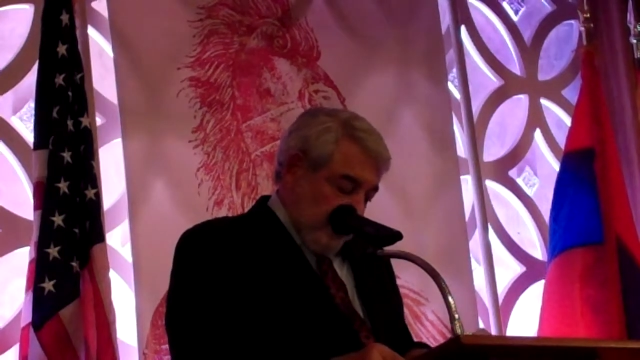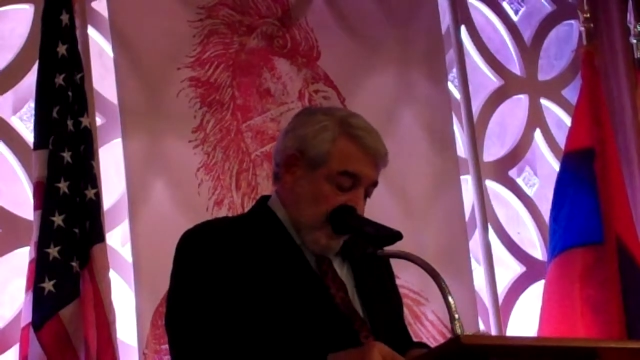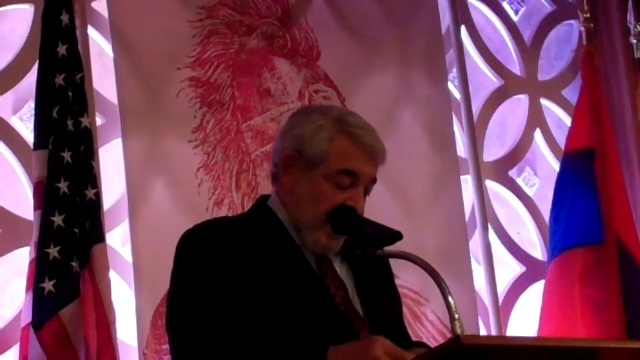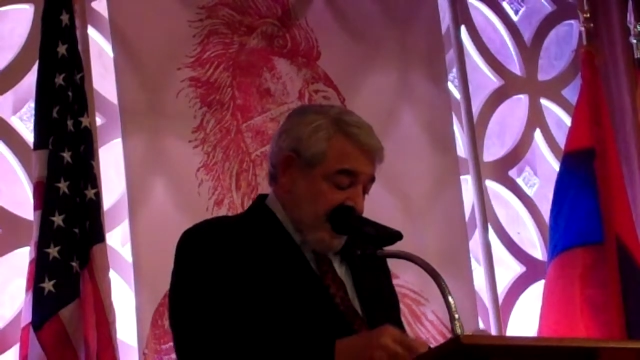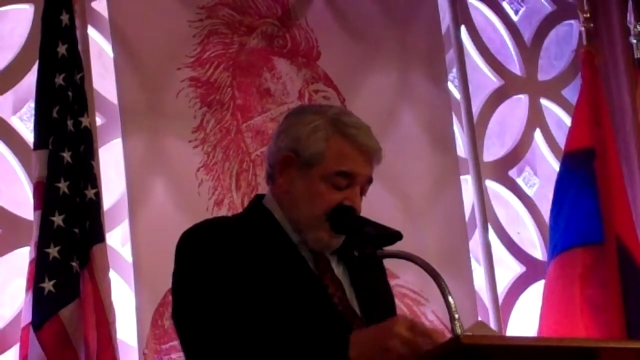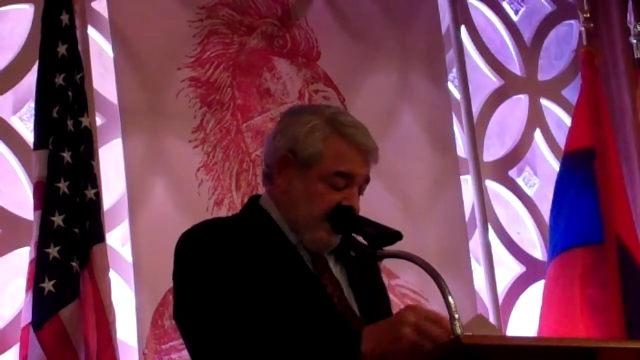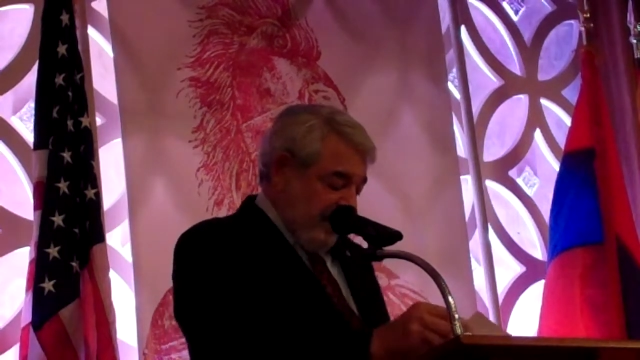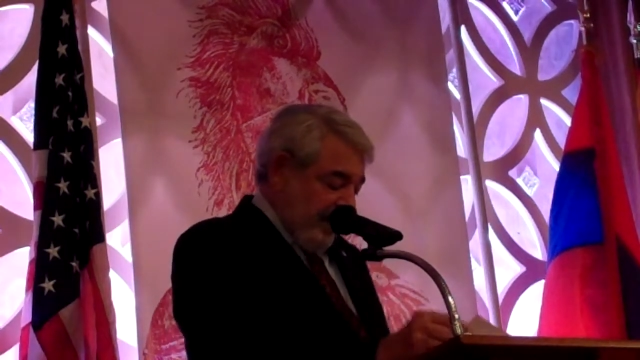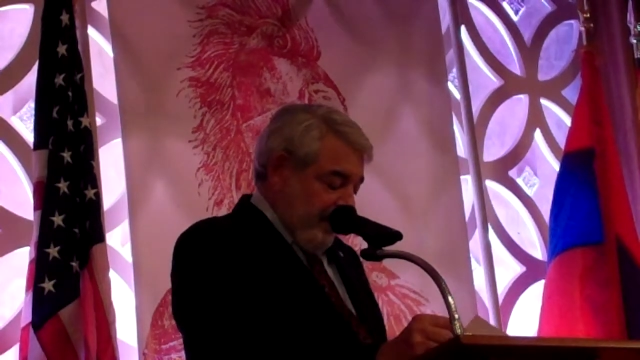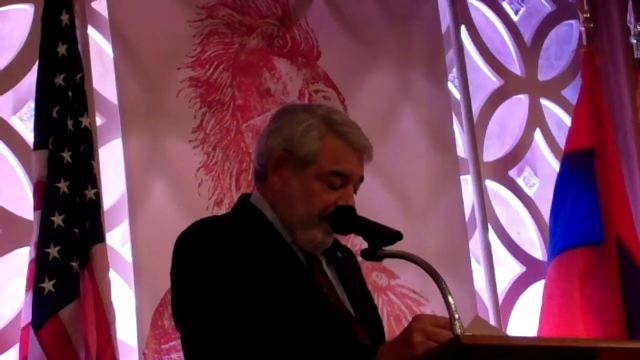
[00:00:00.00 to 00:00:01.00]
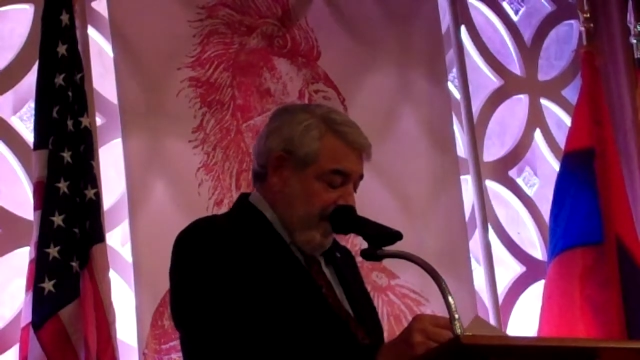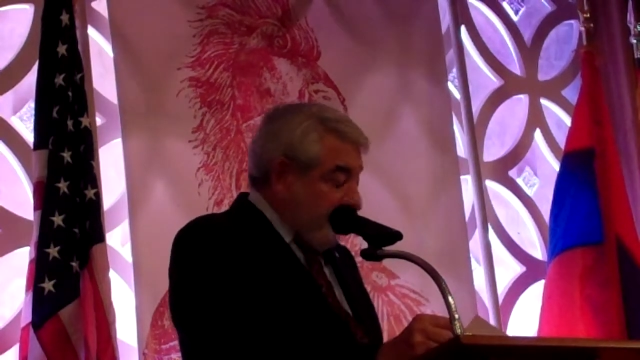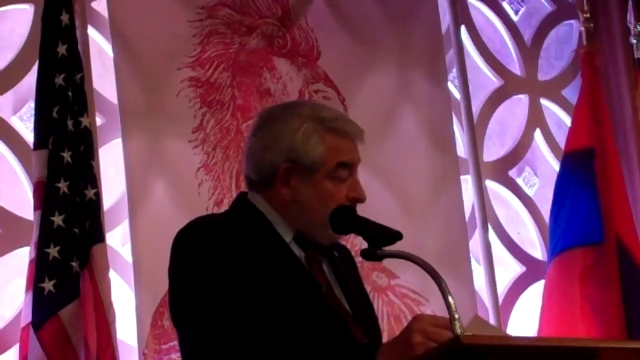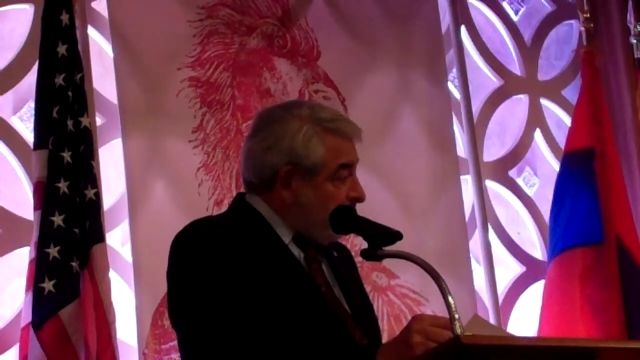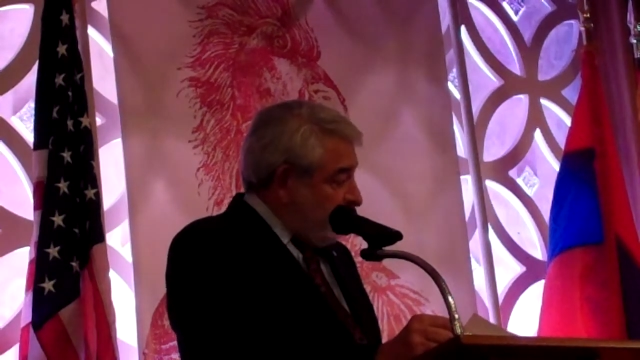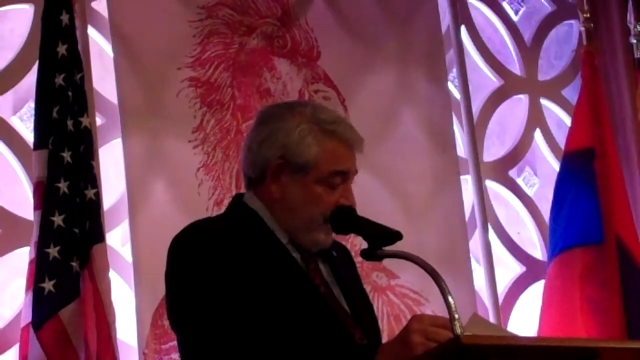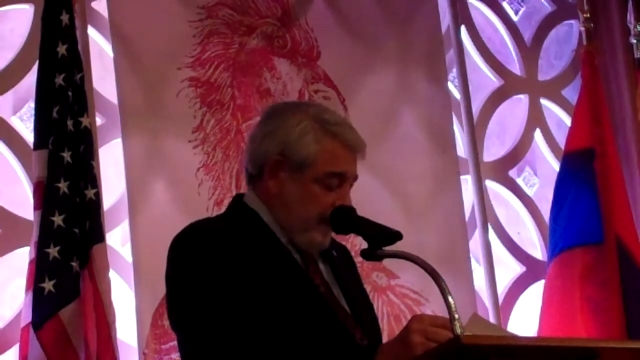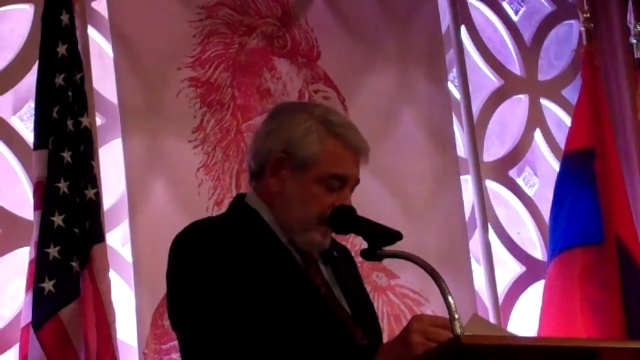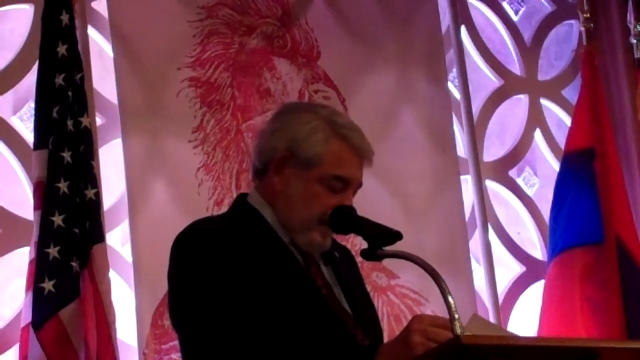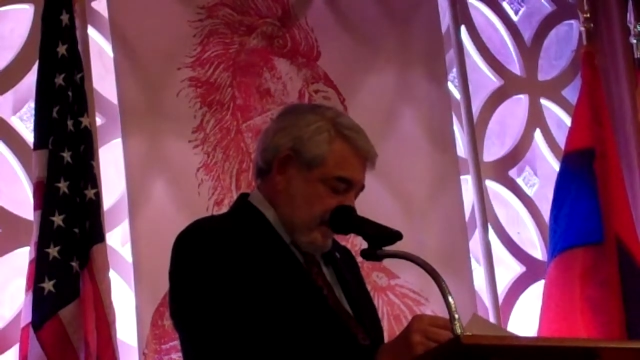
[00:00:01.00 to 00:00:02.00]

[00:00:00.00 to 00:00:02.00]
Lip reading: I asked him if he remembered me,